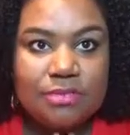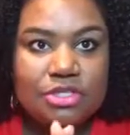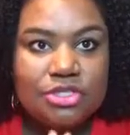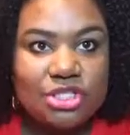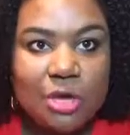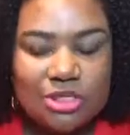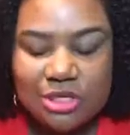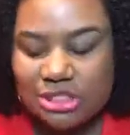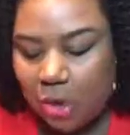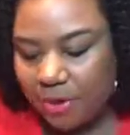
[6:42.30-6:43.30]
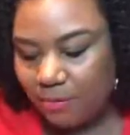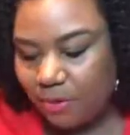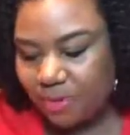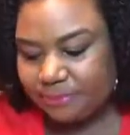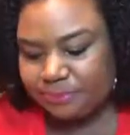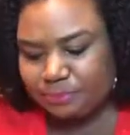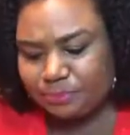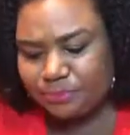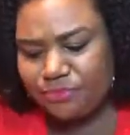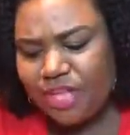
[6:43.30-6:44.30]
So important.
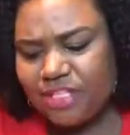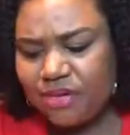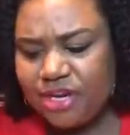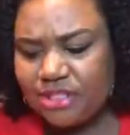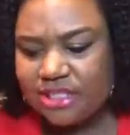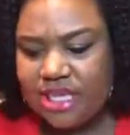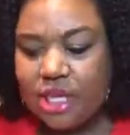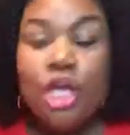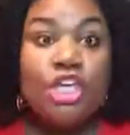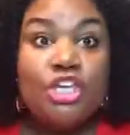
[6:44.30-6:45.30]
So here's the thing.